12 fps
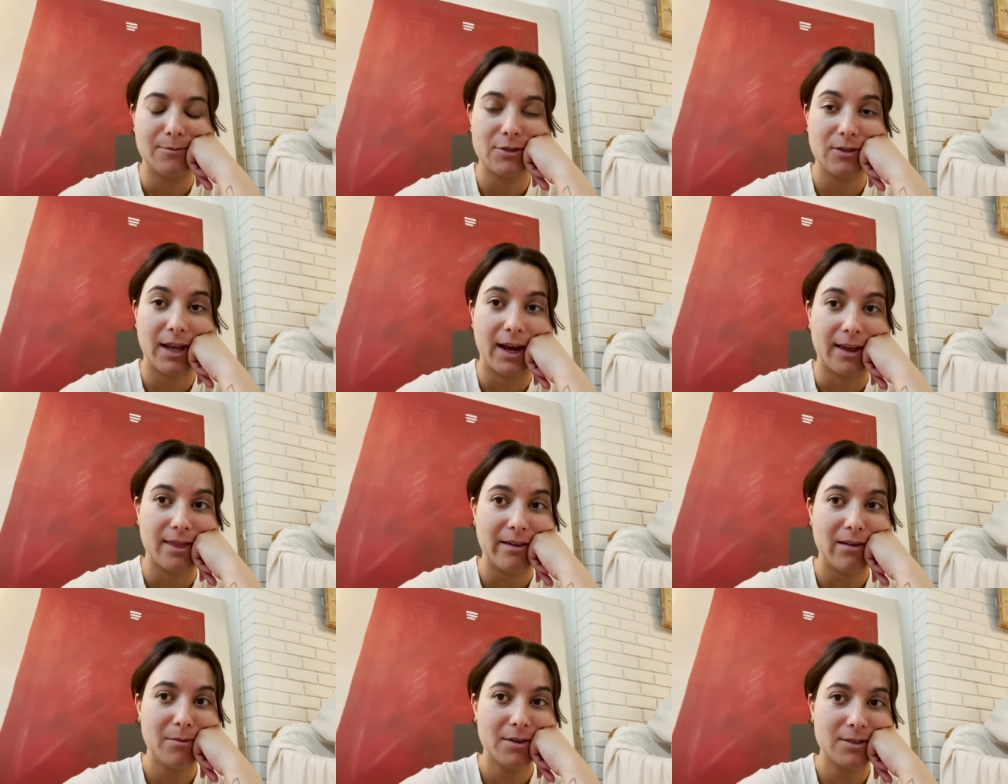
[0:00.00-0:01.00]
so yeah, I think
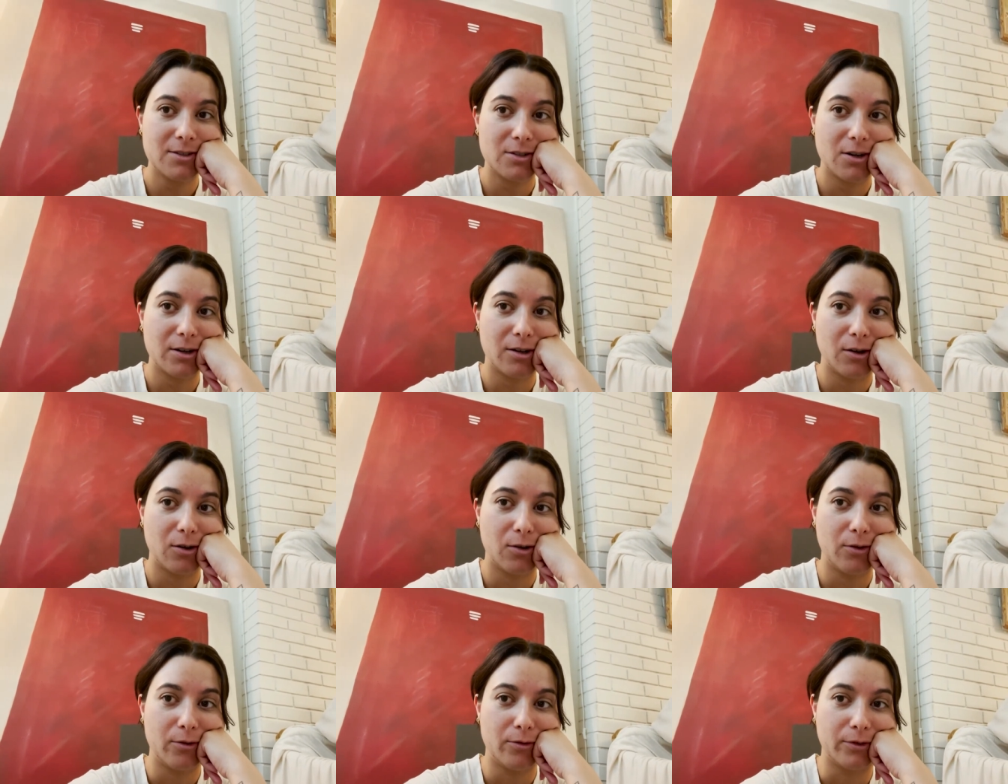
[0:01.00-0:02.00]
I'm gonna start
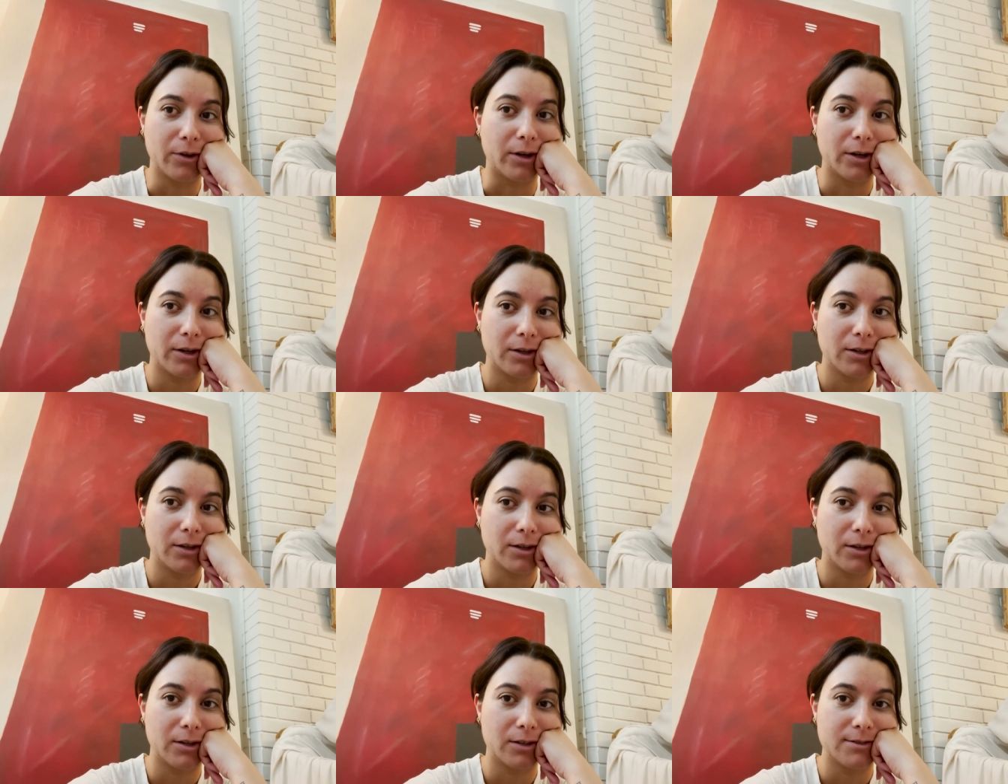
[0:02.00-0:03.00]
over
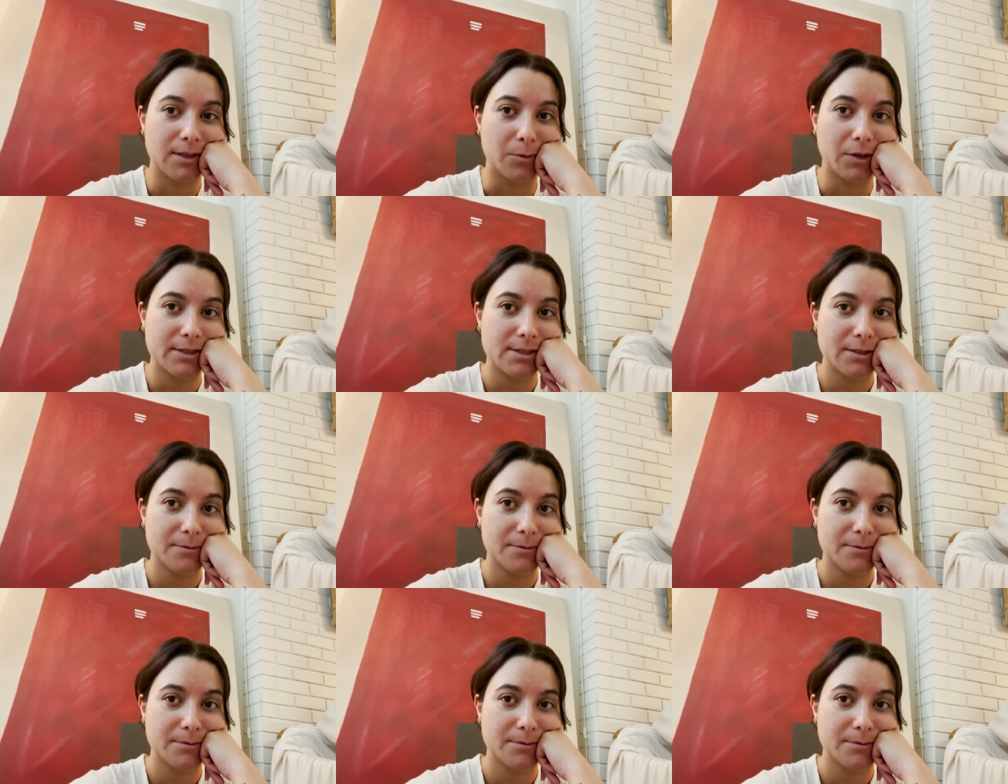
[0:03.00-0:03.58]
somewhat